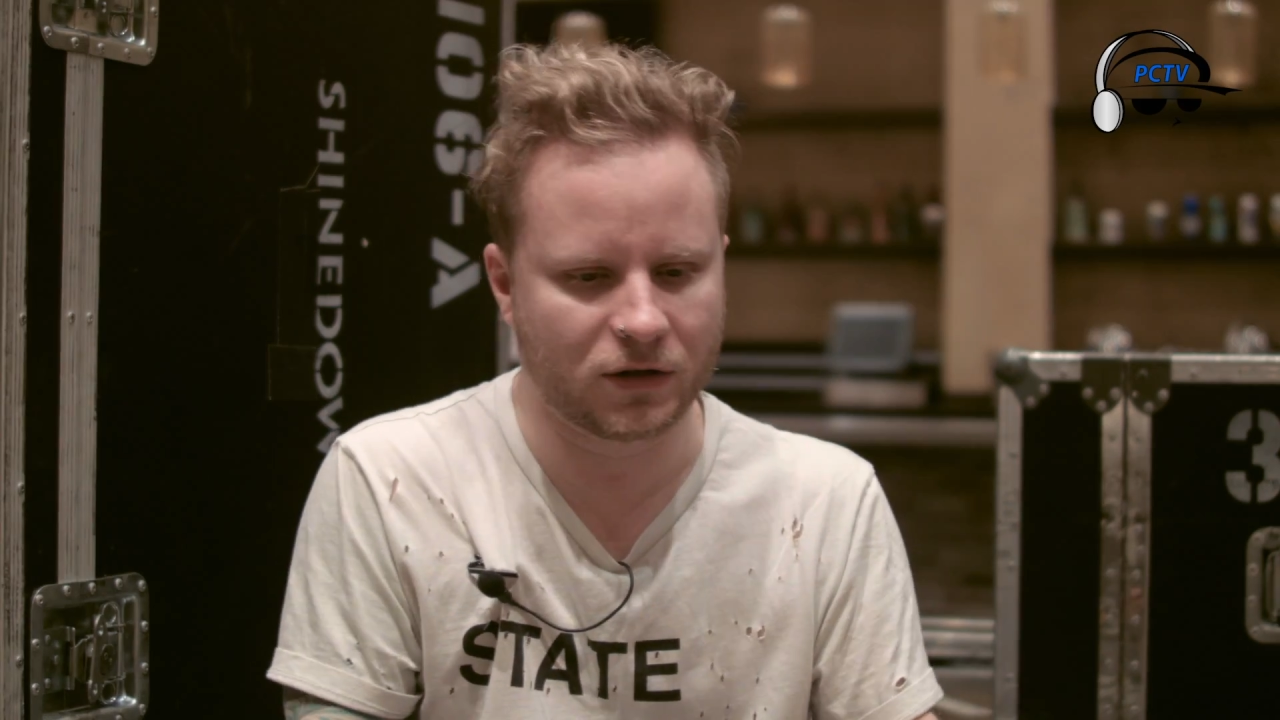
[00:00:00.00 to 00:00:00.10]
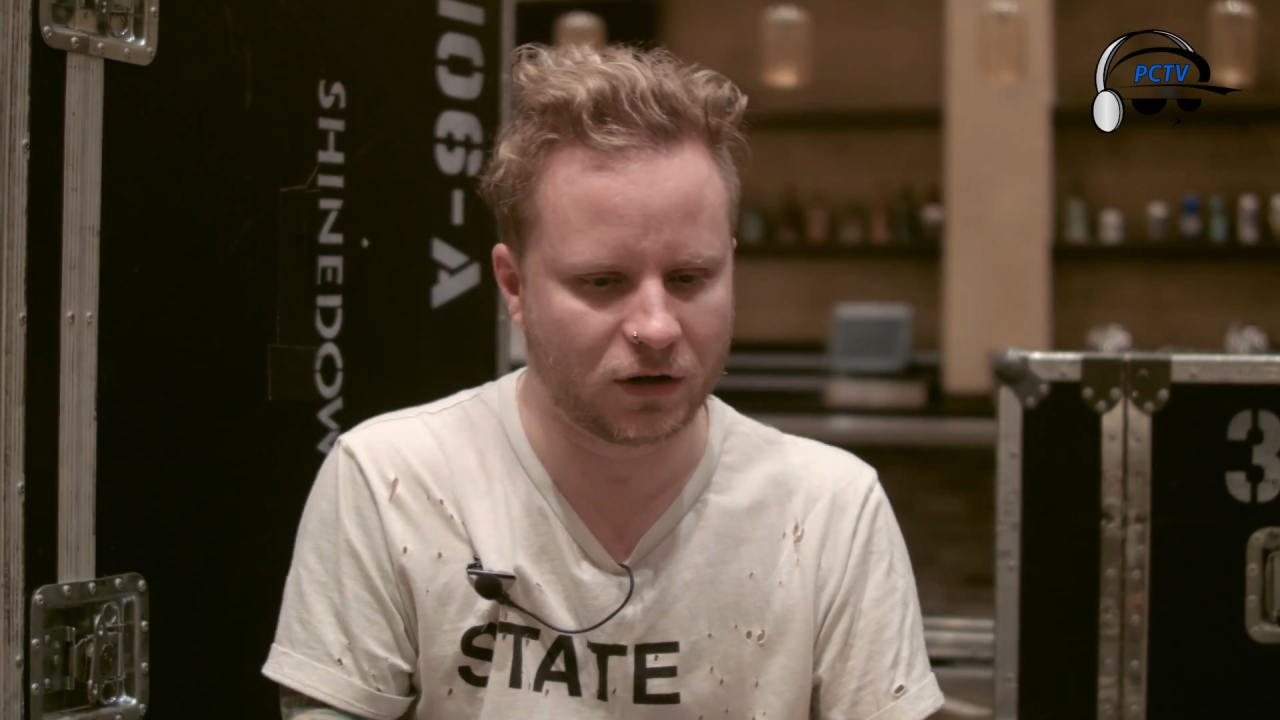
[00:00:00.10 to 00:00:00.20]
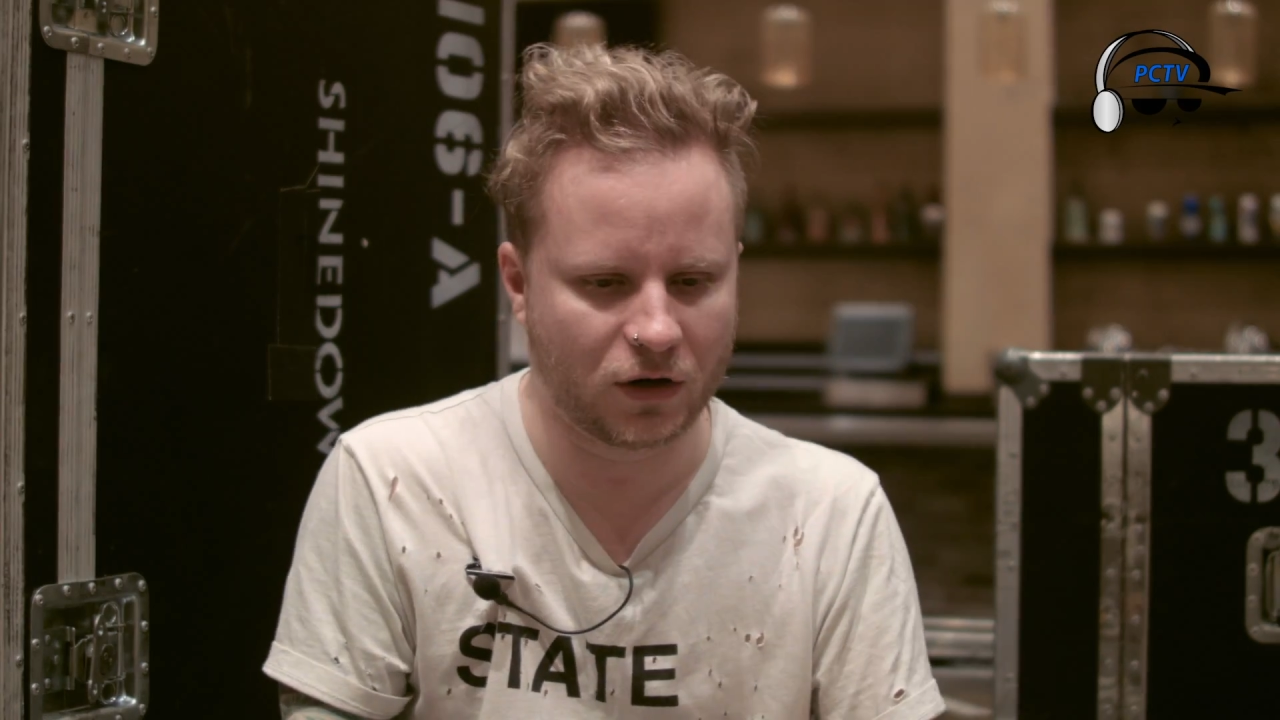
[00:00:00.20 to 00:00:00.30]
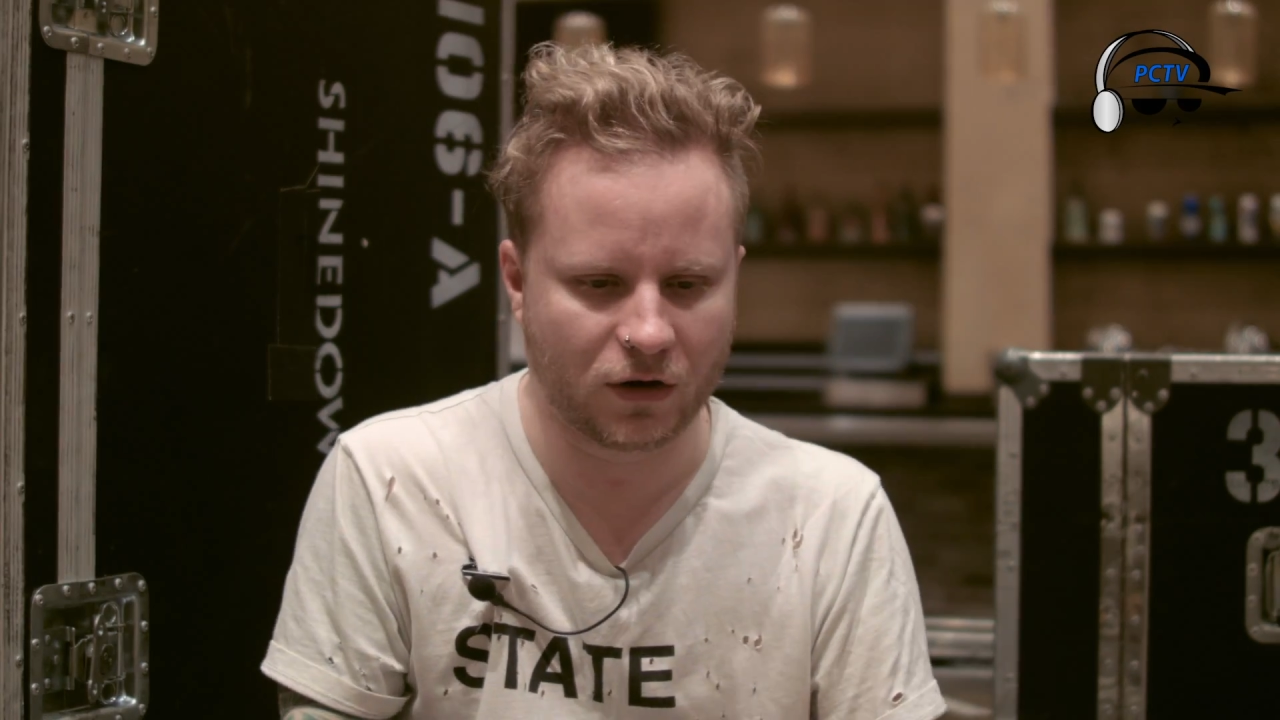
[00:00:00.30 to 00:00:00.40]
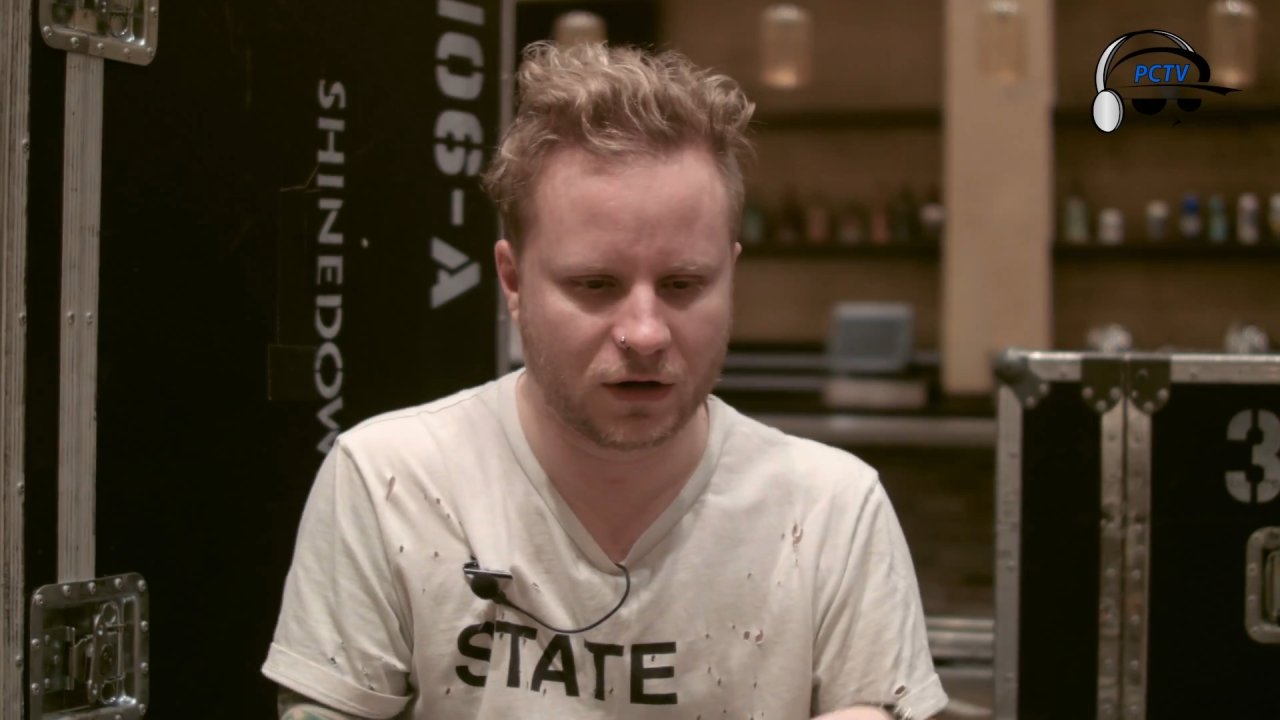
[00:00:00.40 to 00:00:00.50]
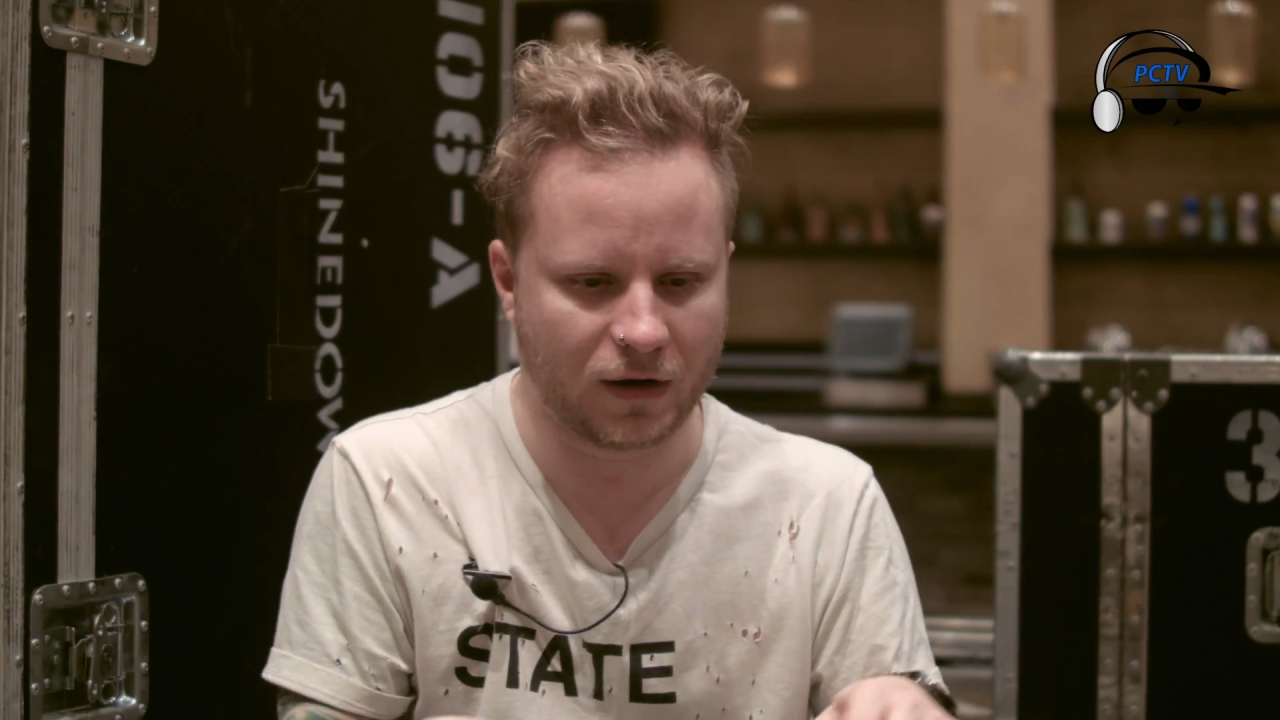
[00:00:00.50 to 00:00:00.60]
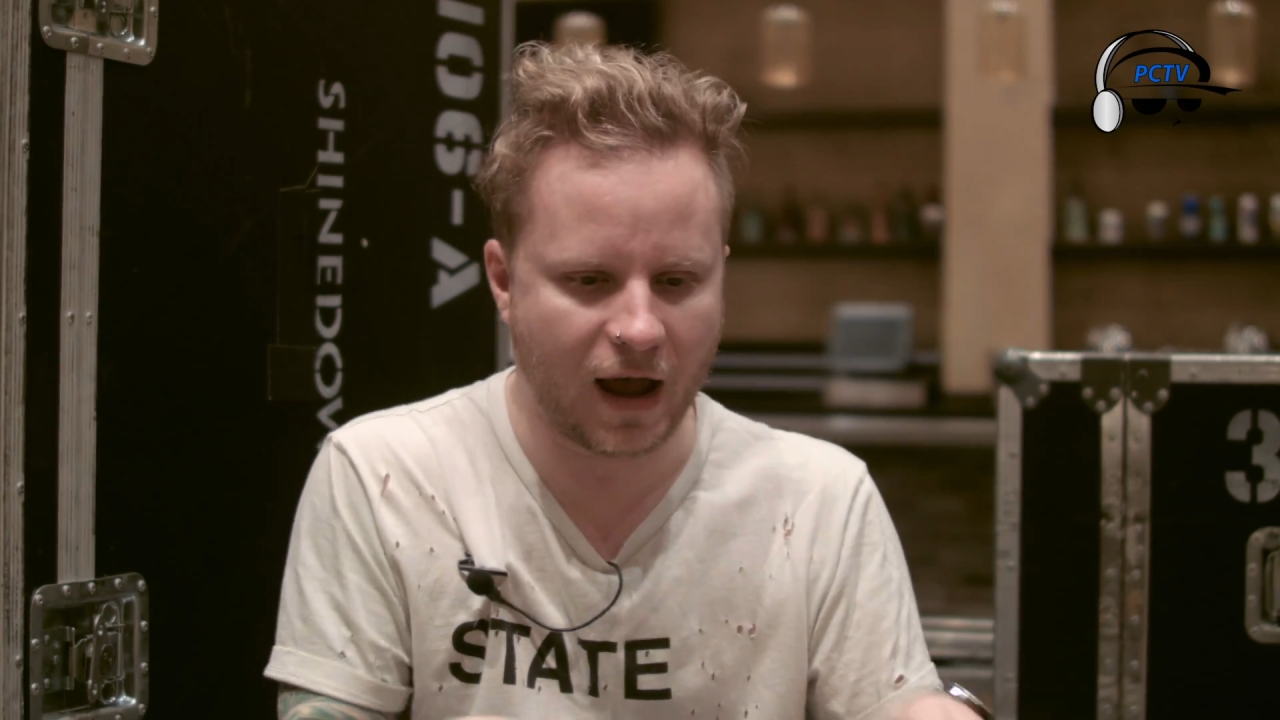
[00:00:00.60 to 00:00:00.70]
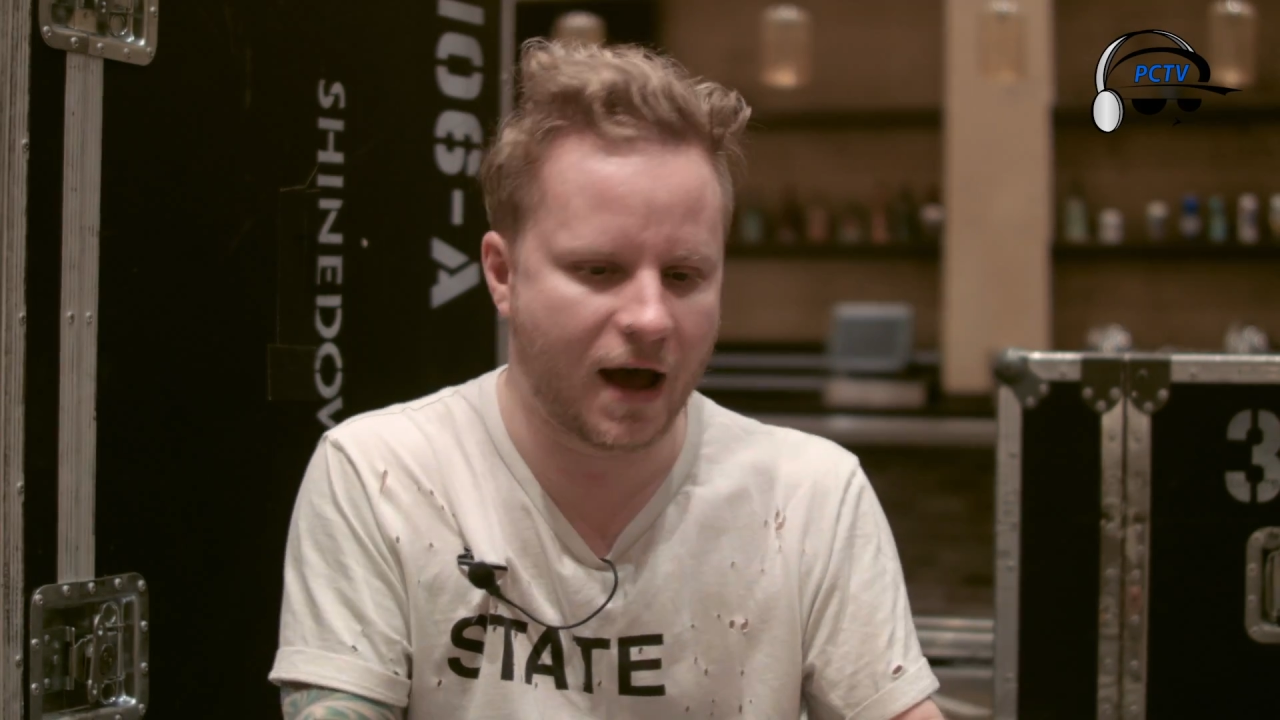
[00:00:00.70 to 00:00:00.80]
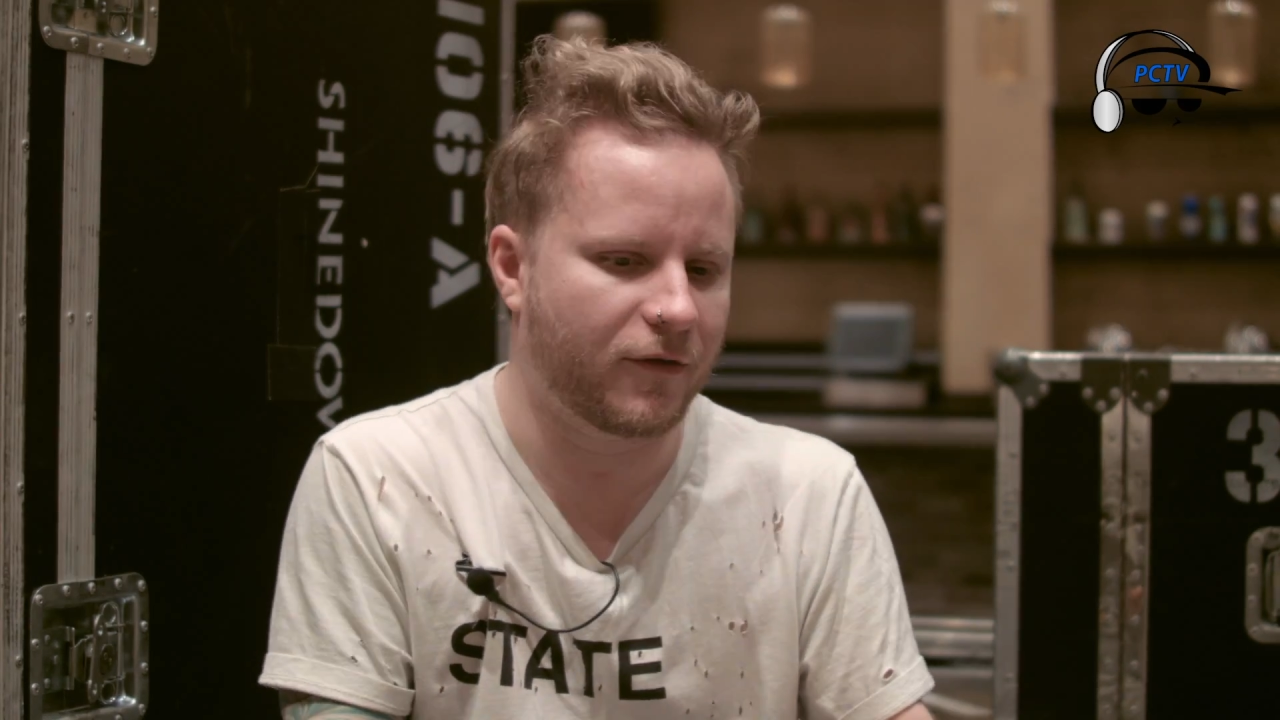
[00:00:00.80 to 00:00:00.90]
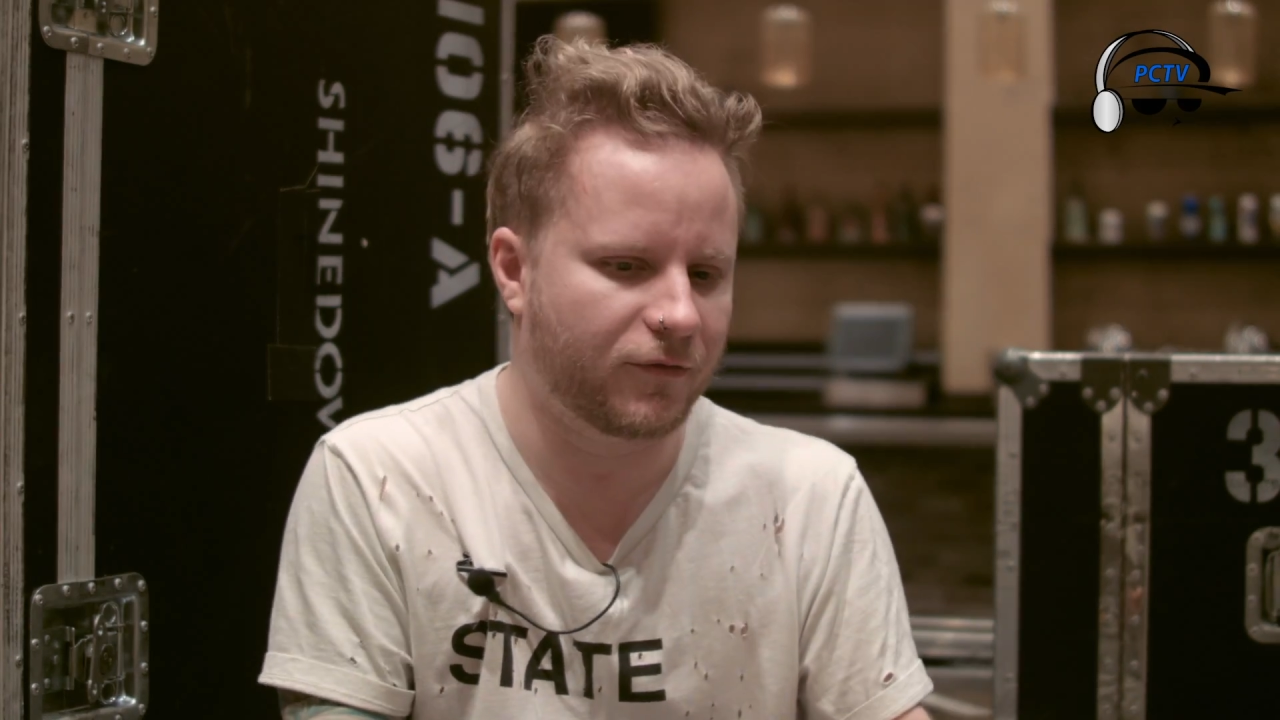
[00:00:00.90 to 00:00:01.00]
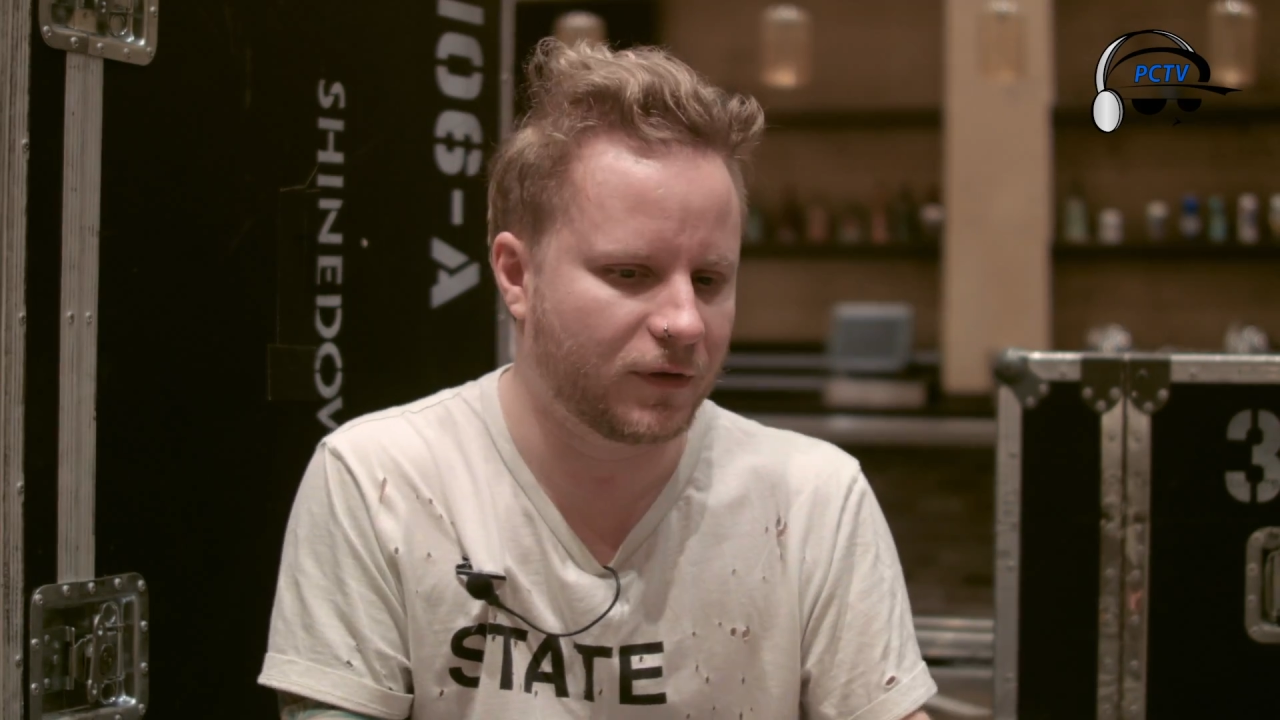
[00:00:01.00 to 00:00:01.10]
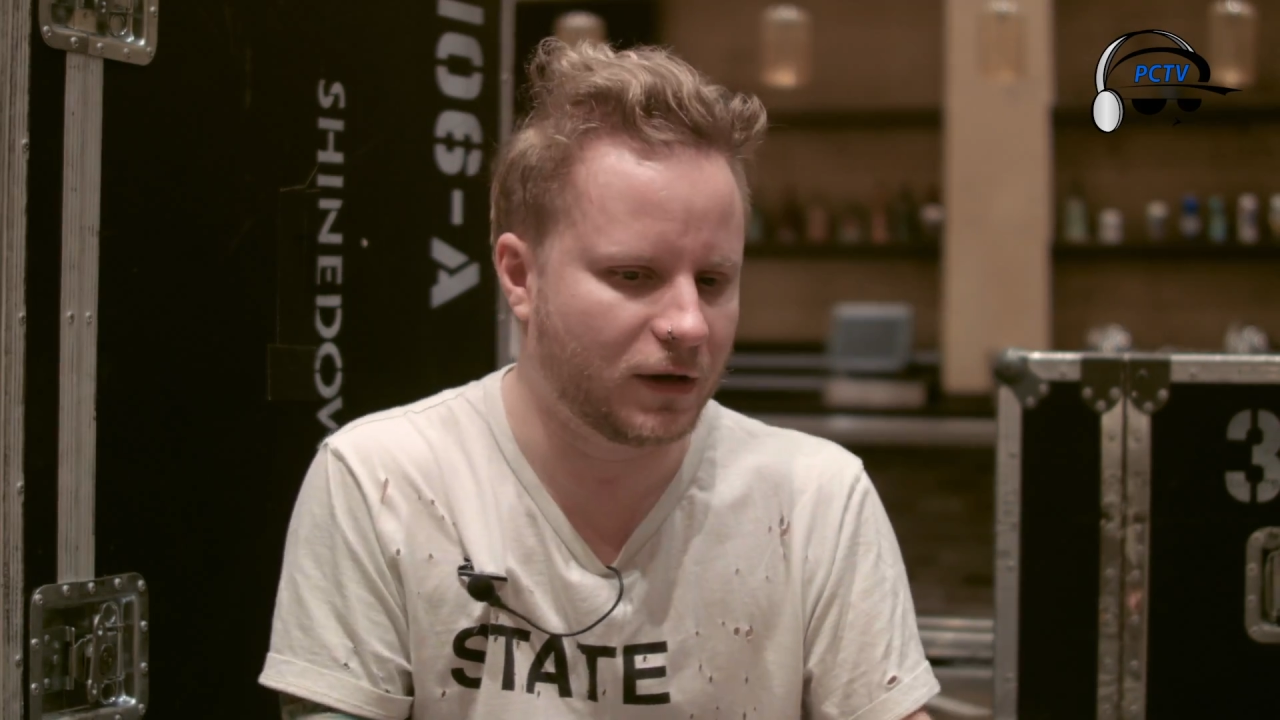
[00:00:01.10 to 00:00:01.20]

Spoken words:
you're in F.